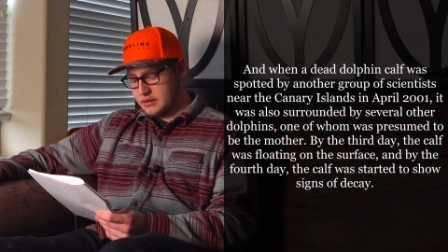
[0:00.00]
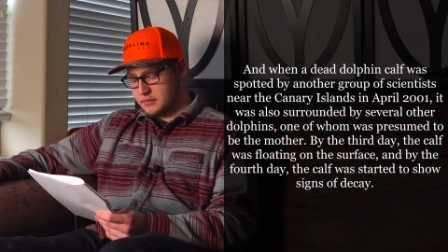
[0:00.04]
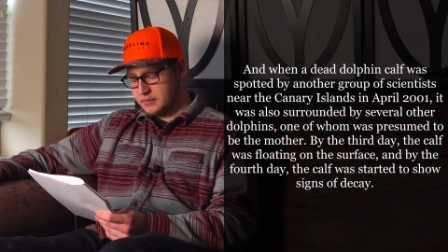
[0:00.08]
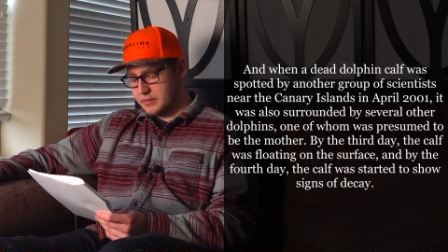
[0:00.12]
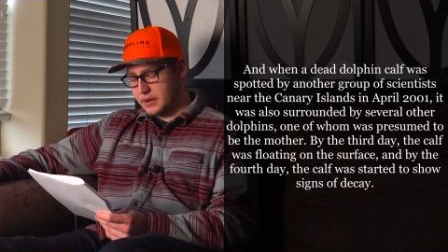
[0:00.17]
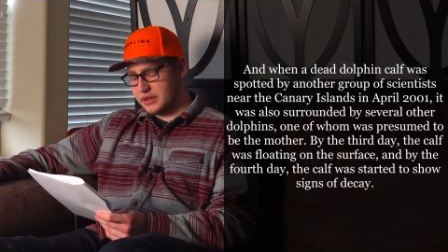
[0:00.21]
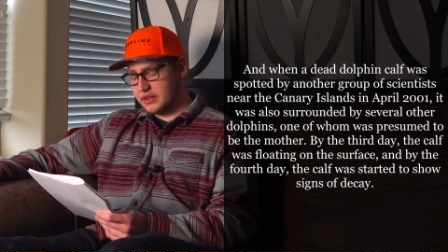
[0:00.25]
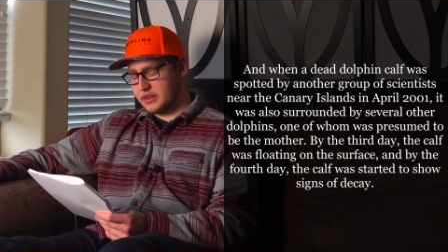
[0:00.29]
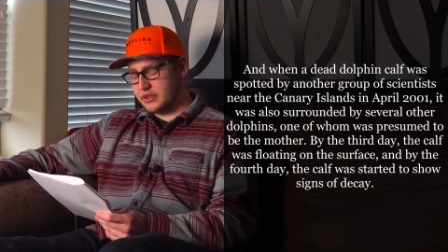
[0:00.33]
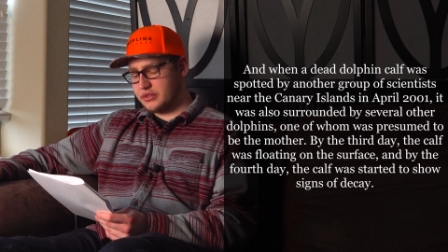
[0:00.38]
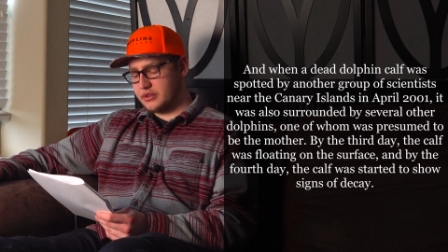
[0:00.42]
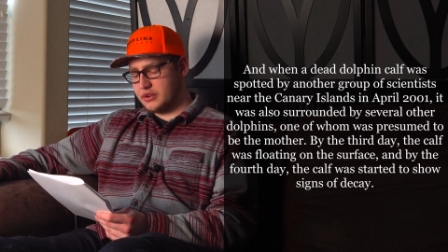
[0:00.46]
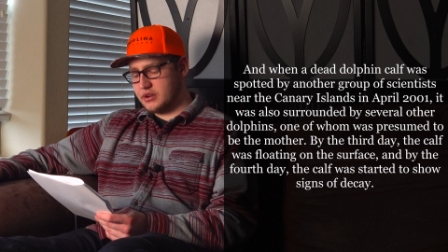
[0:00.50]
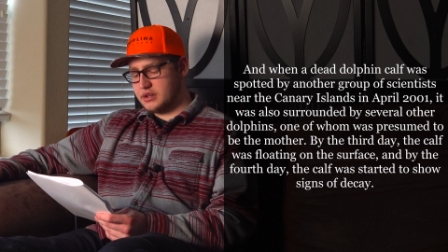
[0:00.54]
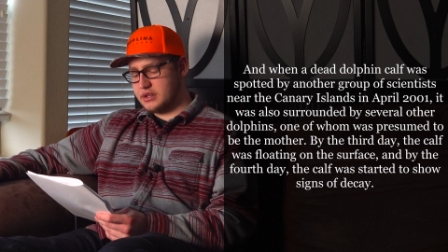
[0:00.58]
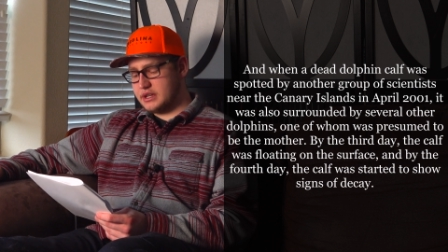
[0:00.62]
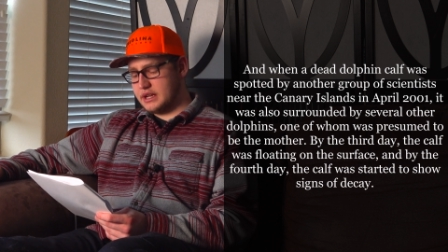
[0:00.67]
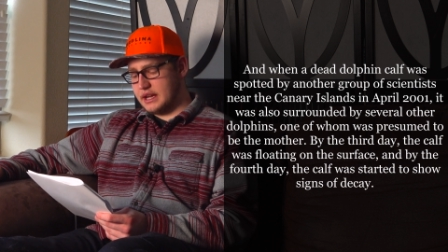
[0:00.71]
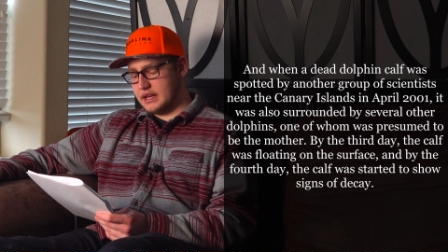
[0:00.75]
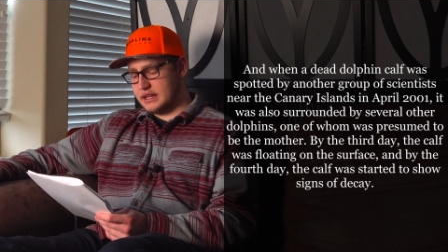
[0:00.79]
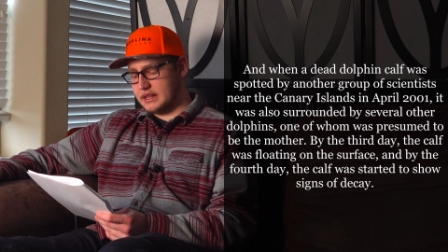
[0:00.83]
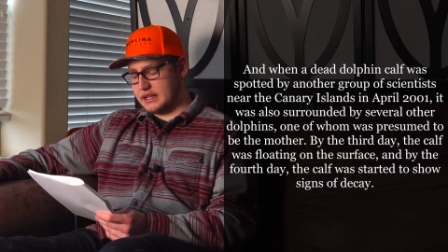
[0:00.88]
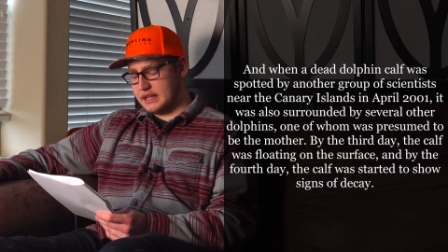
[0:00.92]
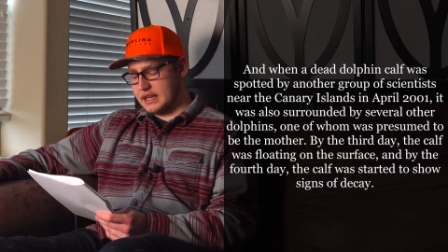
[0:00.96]
By the 3rd
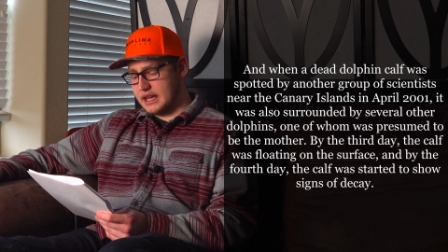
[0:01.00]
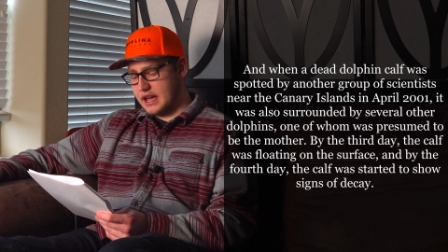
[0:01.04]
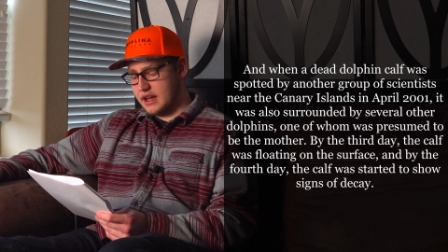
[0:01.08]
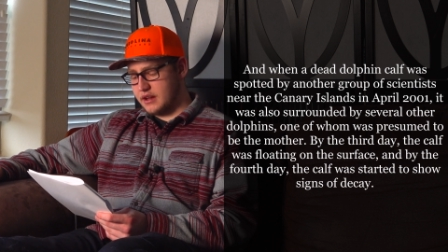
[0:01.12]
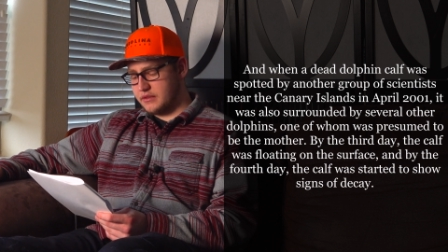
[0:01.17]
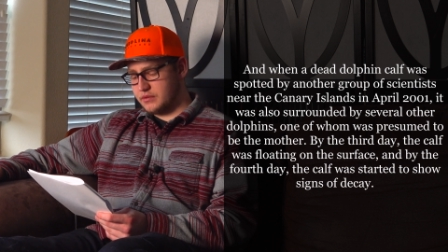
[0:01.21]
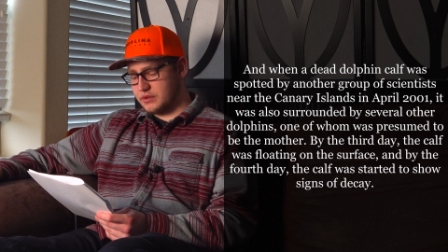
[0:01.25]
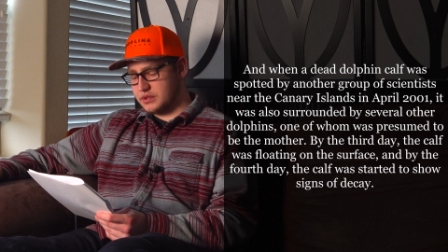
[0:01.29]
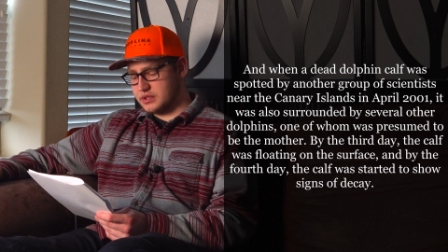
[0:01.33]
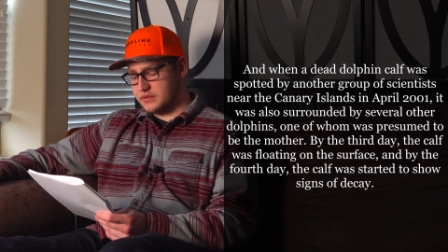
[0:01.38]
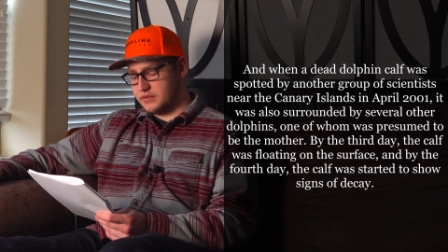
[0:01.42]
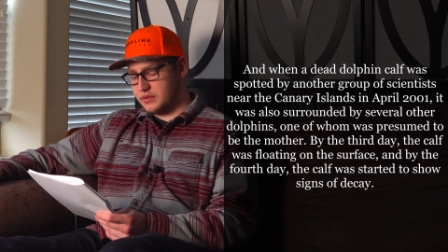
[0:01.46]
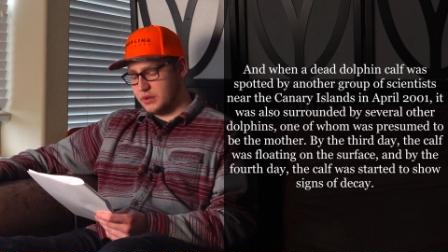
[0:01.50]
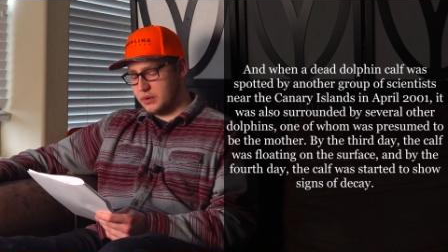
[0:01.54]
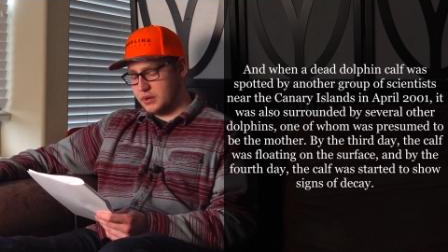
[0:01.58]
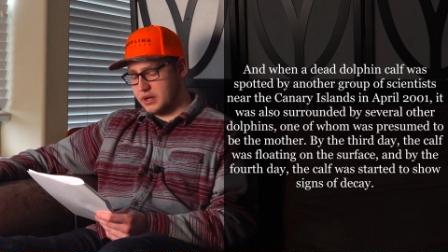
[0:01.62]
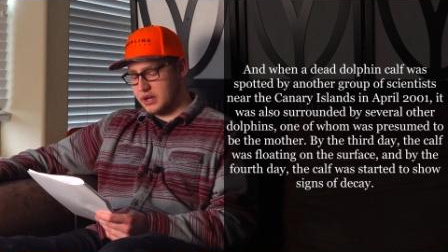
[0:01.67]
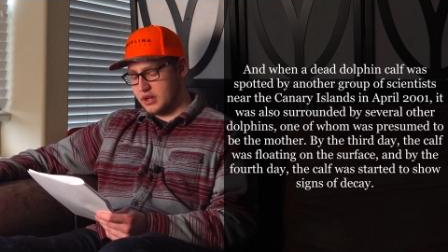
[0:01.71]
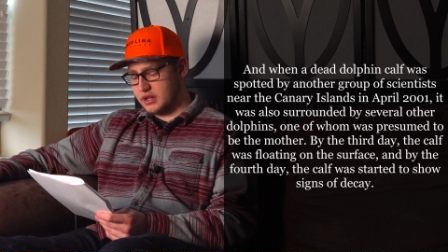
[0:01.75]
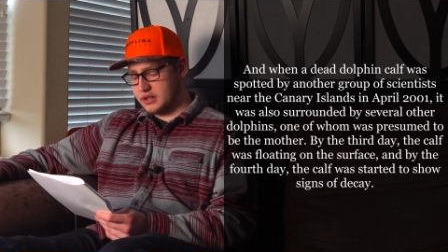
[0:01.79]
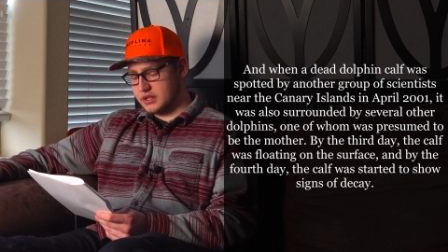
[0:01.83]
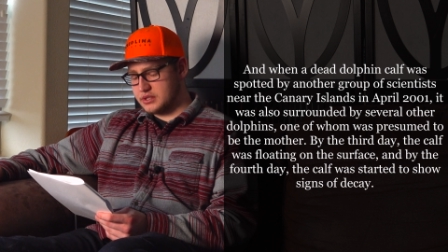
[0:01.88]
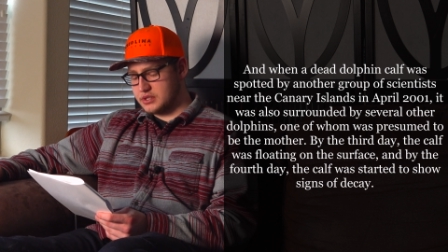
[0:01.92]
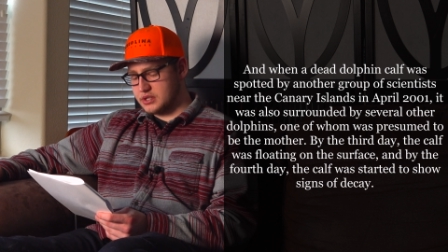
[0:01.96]
day, the calf was
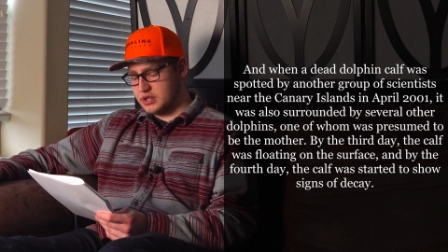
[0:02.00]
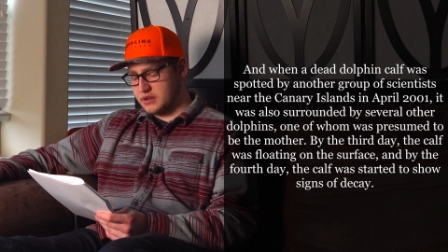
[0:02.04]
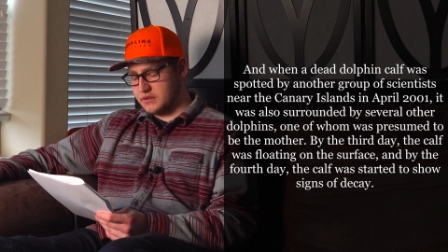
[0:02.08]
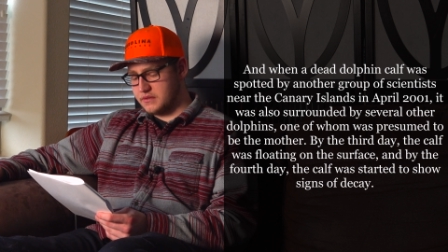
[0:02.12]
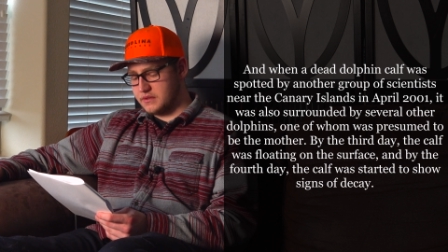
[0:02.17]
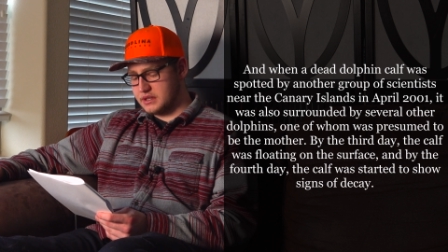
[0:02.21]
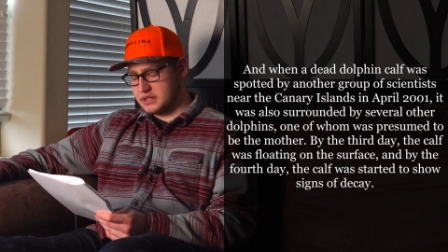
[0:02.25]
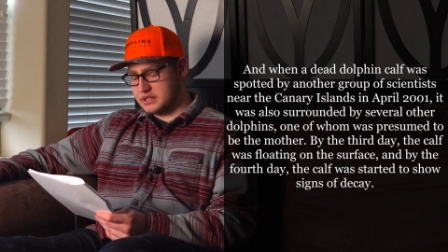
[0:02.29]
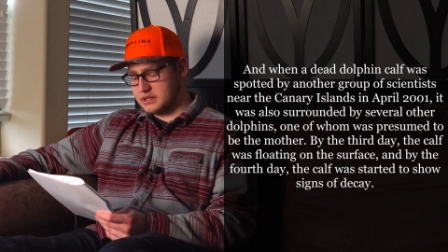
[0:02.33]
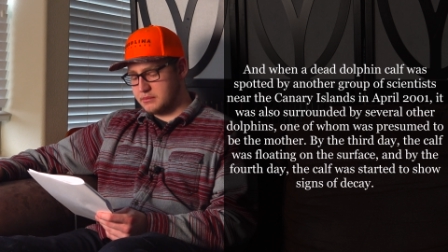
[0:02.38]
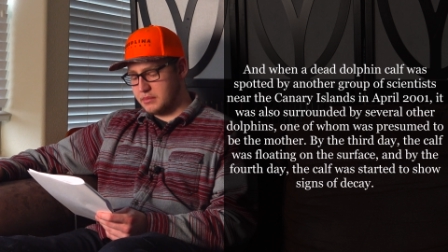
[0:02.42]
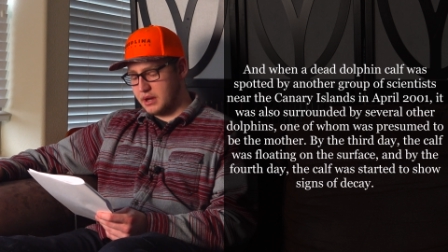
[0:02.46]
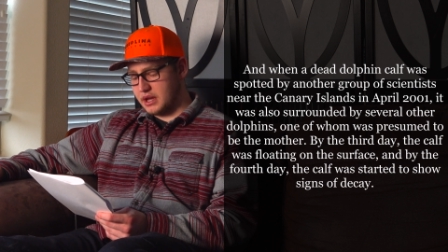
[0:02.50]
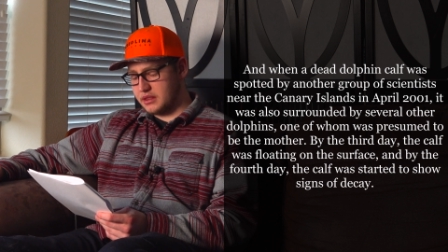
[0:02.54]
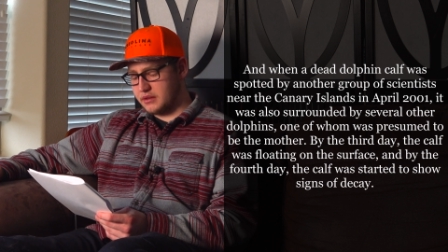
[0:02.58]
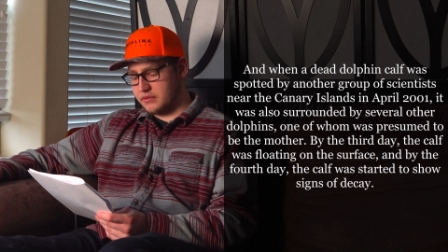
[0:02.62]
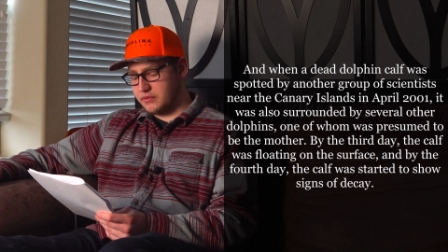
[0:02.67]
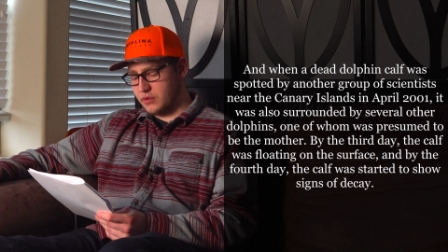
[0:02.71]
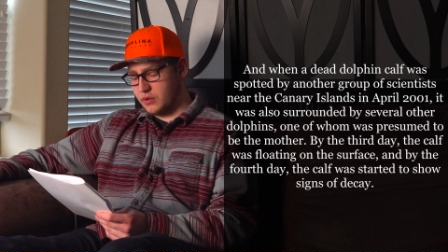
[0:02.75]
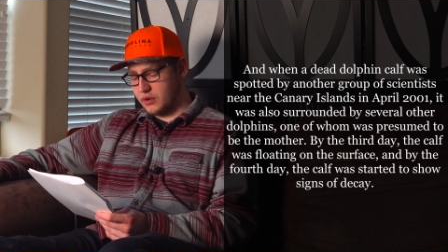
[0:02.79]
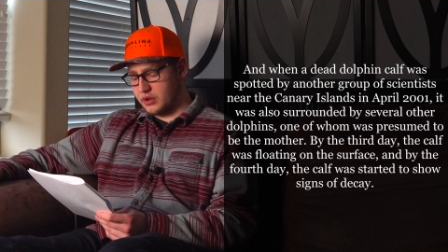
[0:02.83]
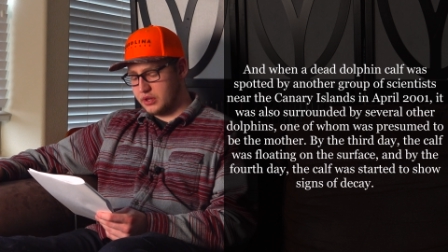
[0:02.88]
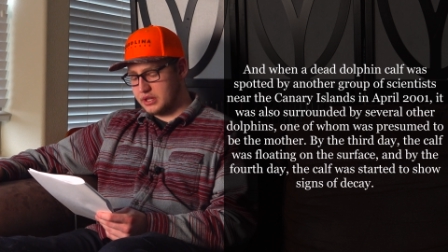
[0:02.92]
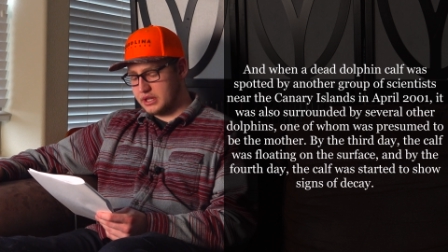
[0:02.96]
floating on the surface, and by the
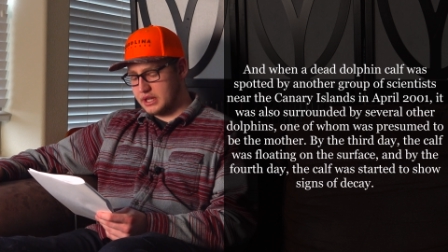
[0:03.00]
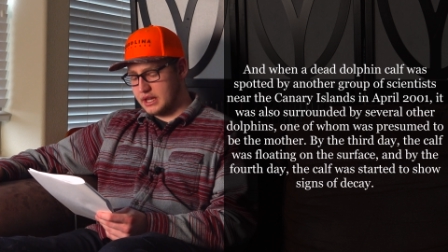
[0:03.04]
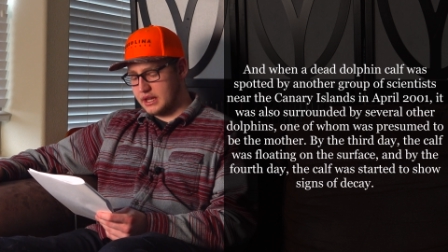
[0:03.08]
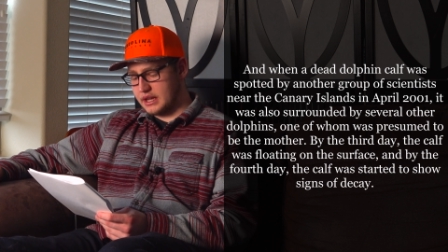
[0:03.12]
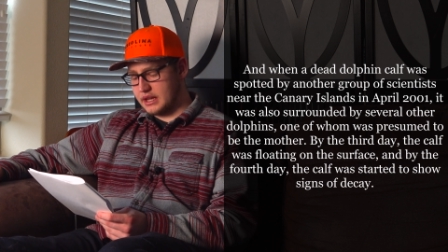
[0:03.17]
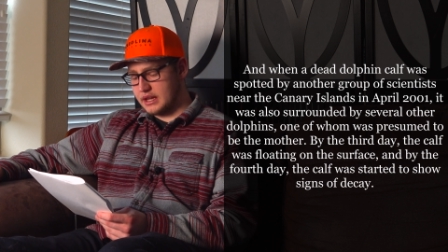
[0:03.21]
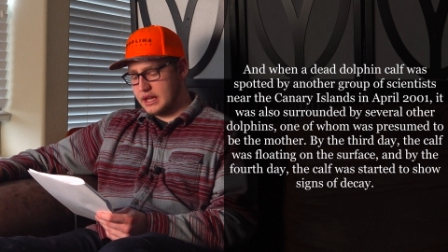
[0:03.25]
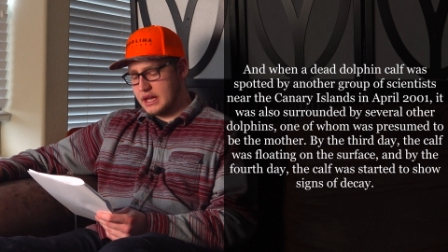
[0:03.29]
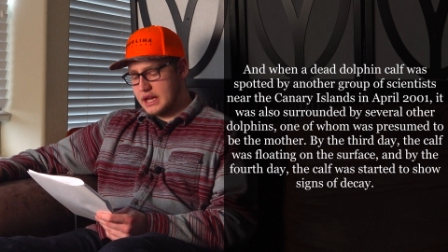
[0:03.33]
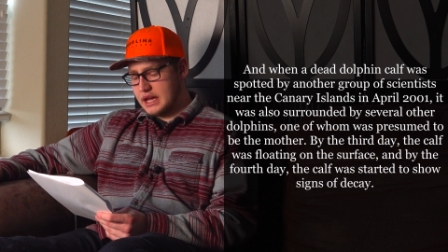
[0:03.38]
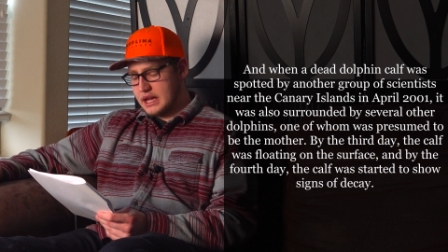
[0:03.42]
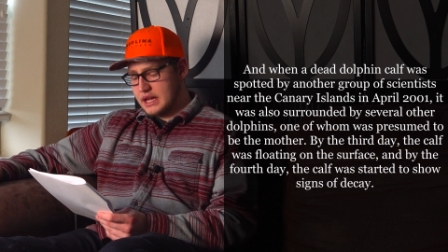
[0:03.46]
4th day,